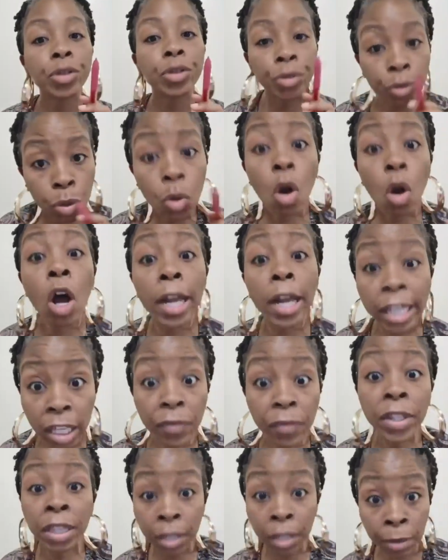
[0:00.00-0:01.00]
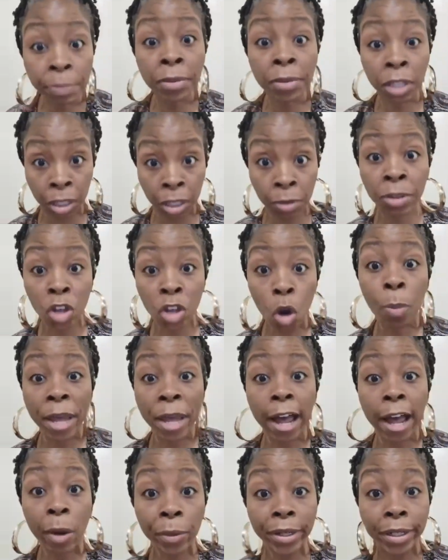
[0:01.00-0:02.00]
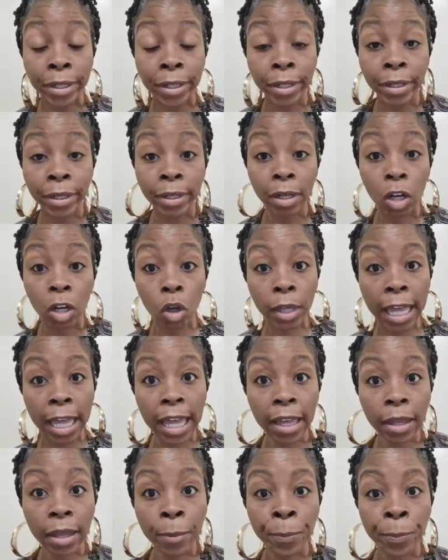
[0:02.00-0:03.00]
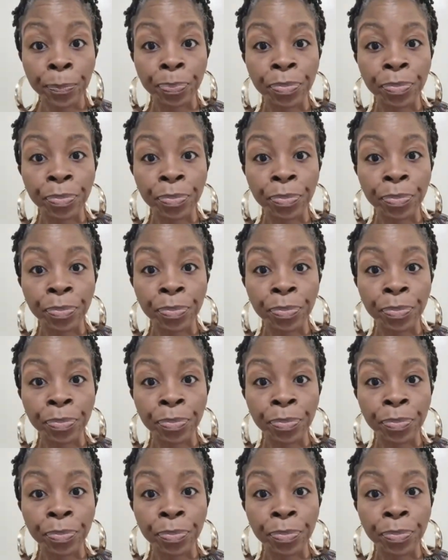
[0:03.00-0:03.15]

you are giving them your power. Okay?